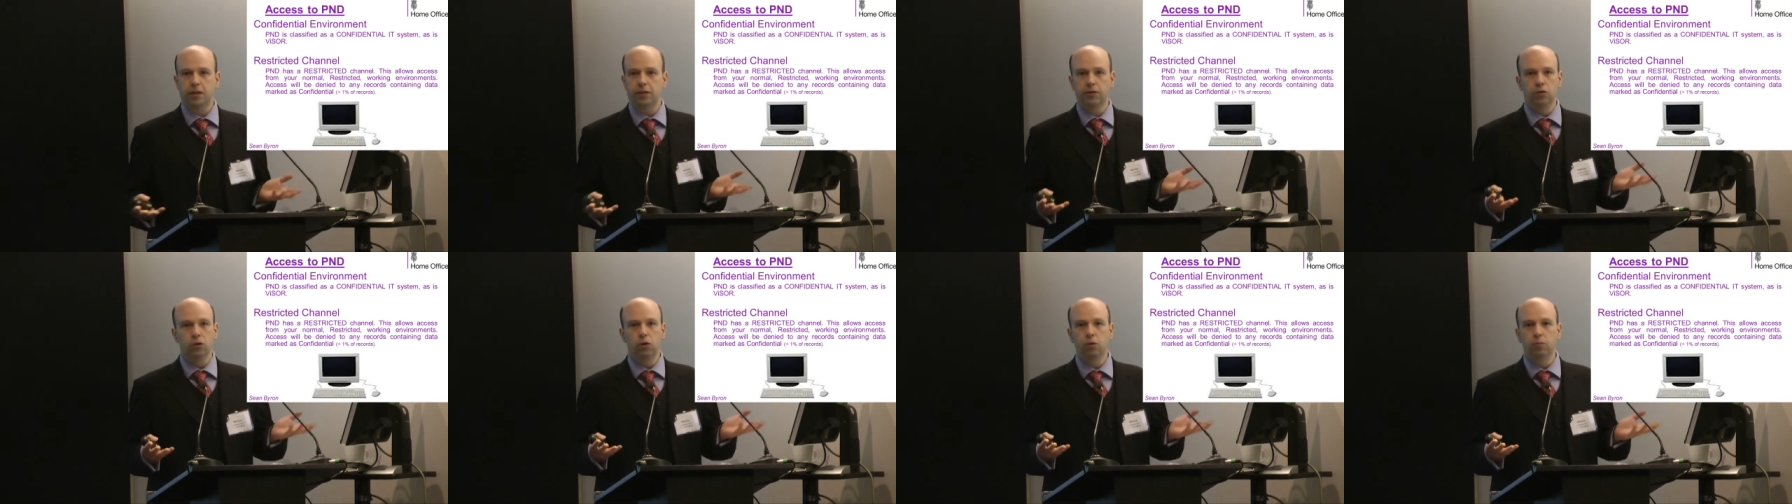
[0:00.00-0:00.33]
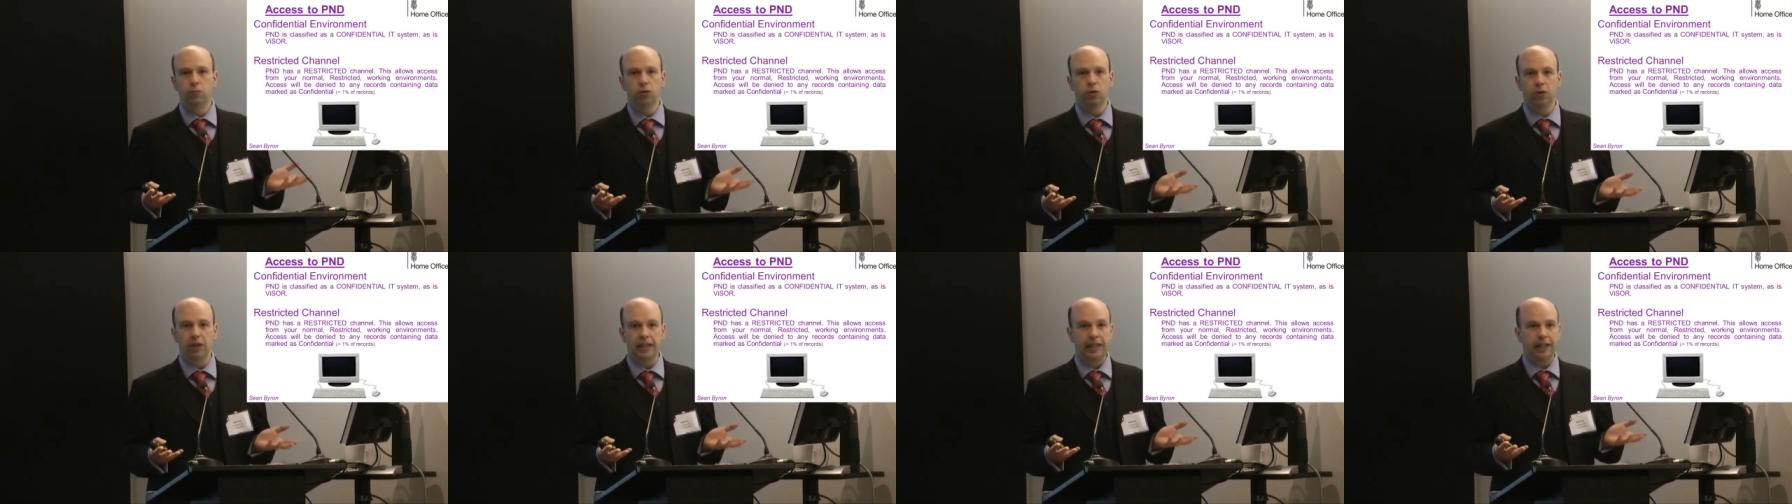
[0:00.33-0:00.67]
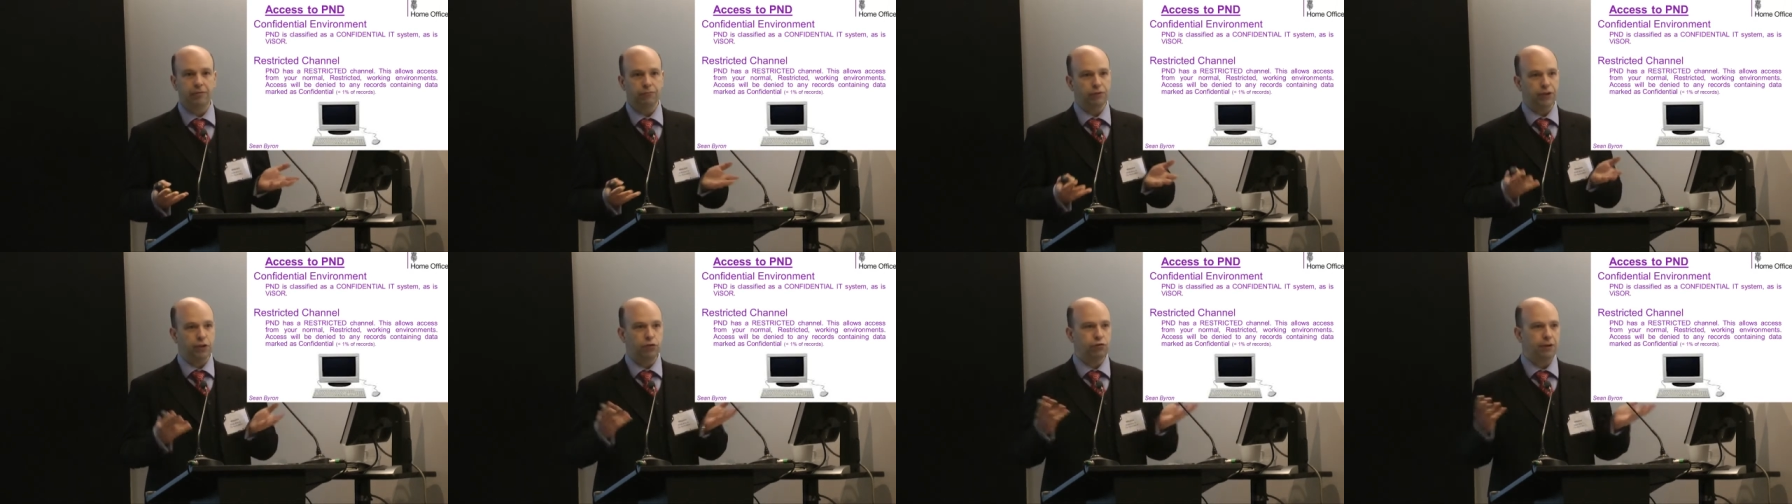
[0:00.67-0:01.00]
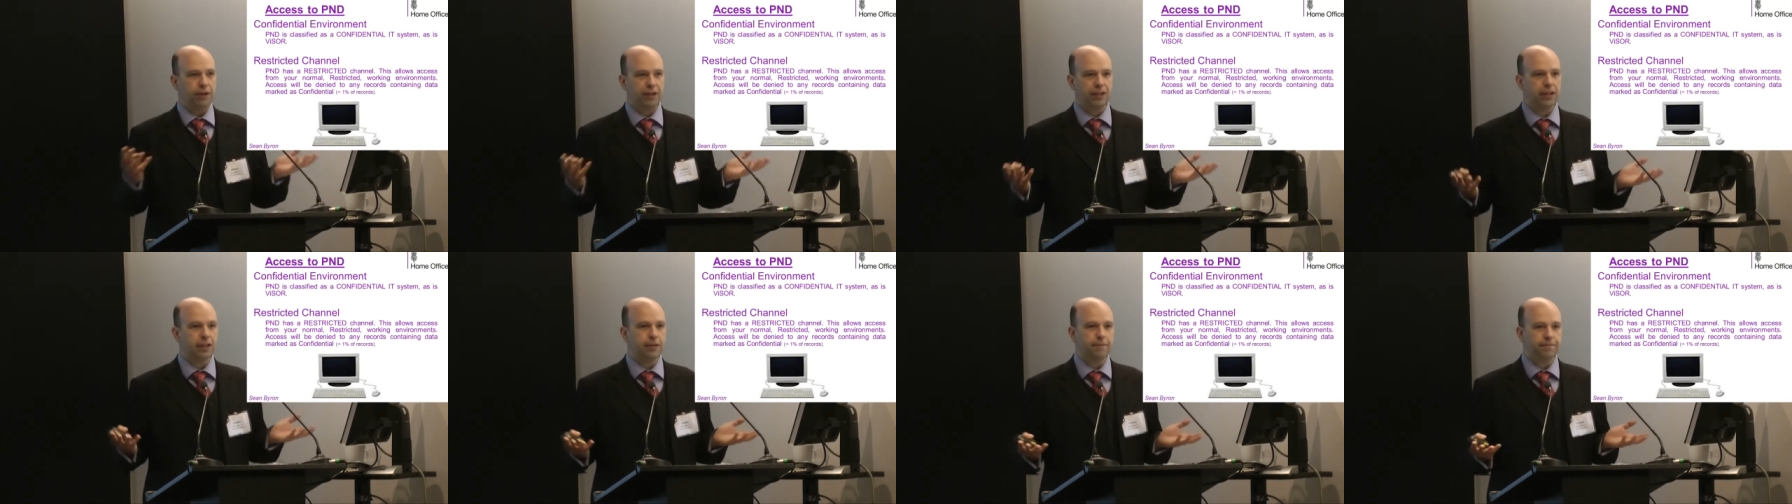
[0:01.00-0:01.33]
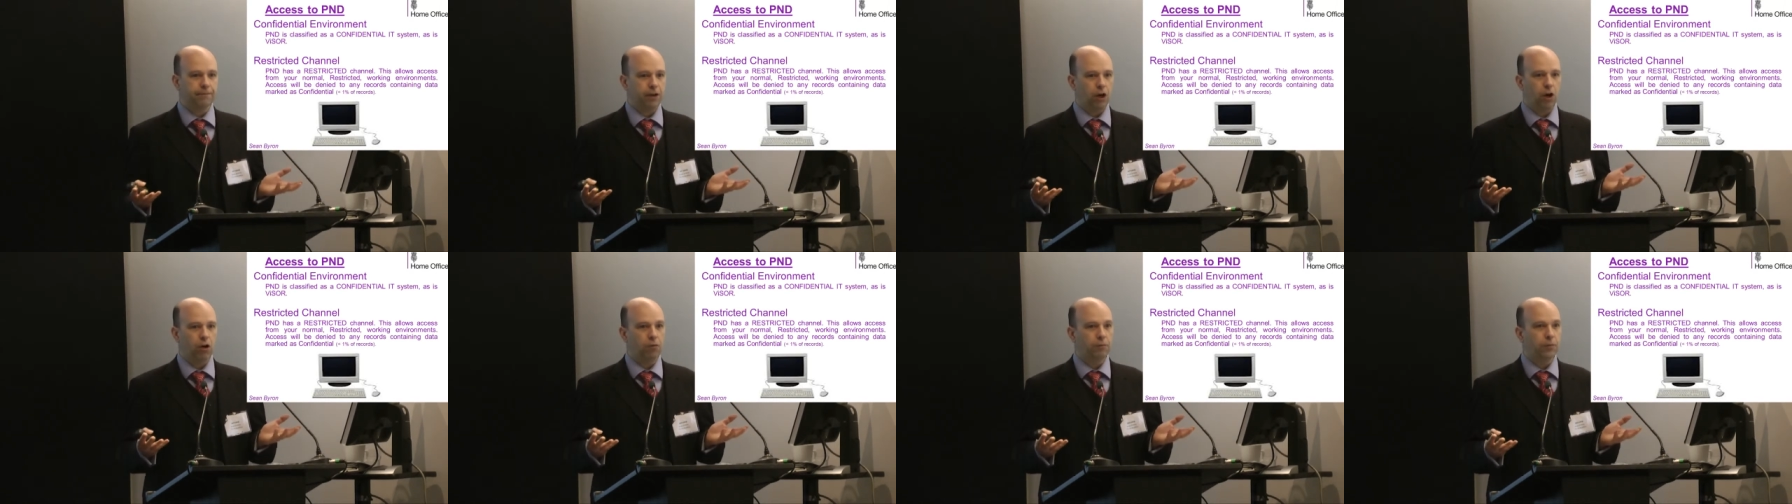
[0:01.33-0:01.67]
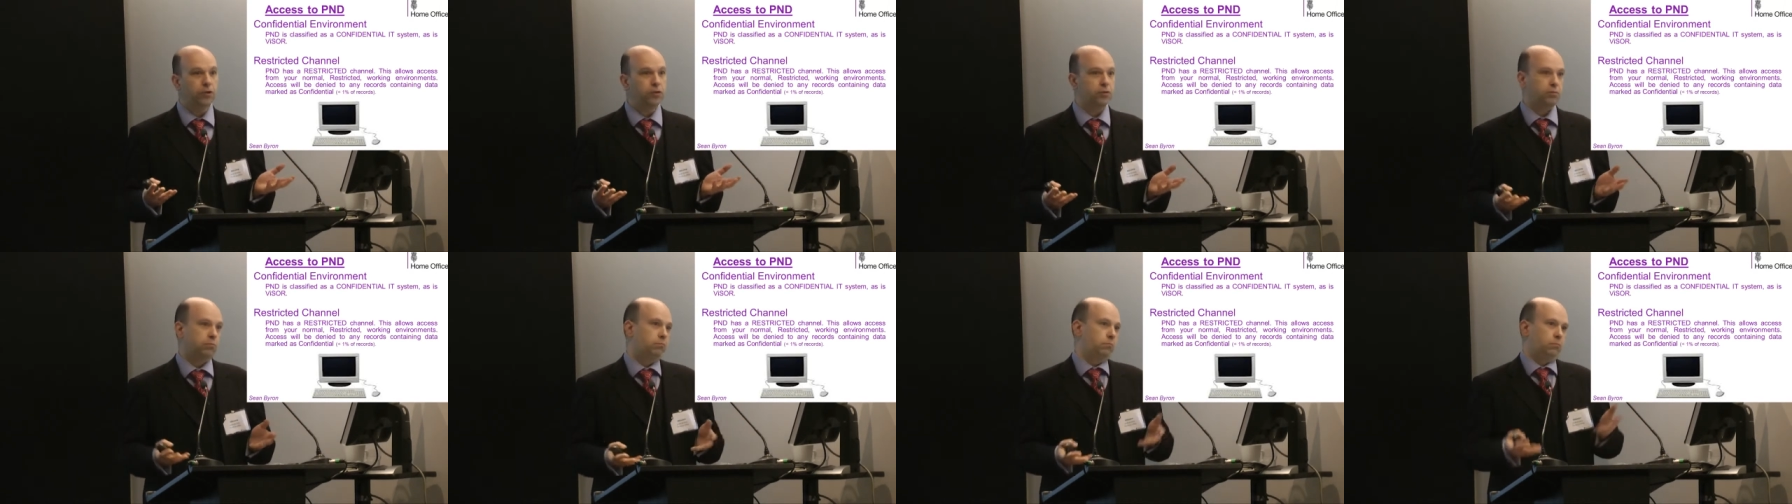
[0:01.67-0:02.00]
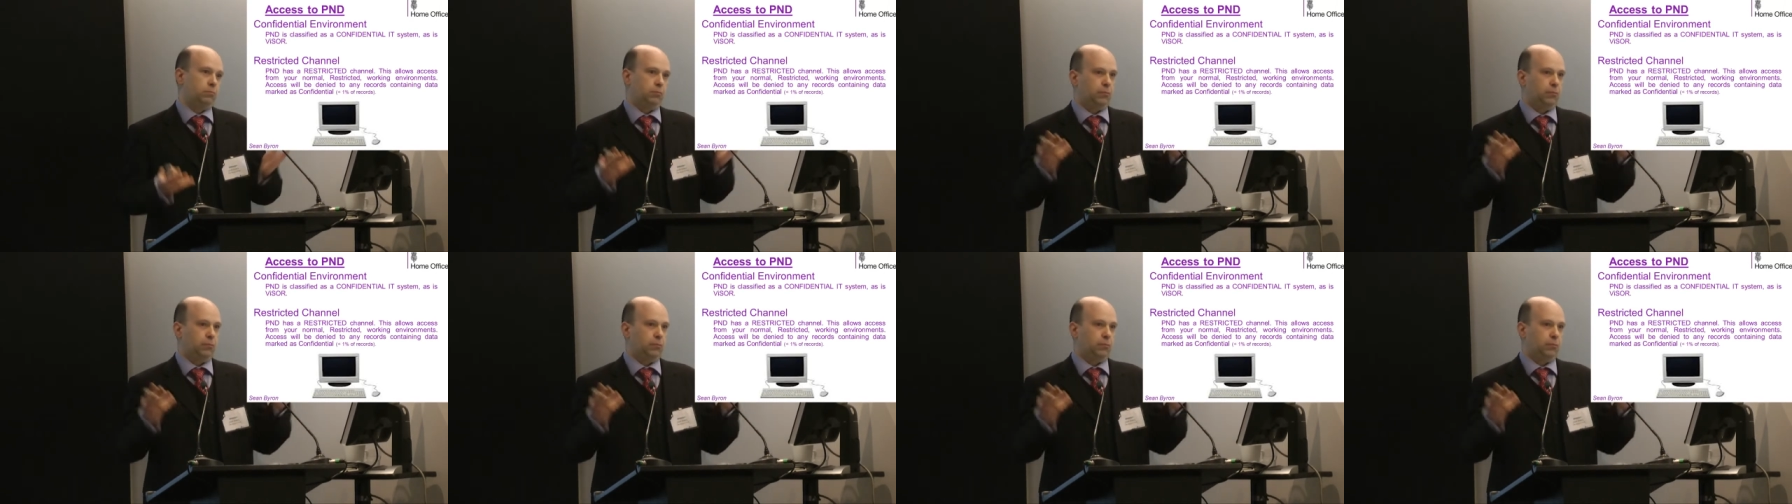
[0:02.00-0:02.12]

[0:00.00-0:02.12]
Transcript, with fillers: a normally restricted environment,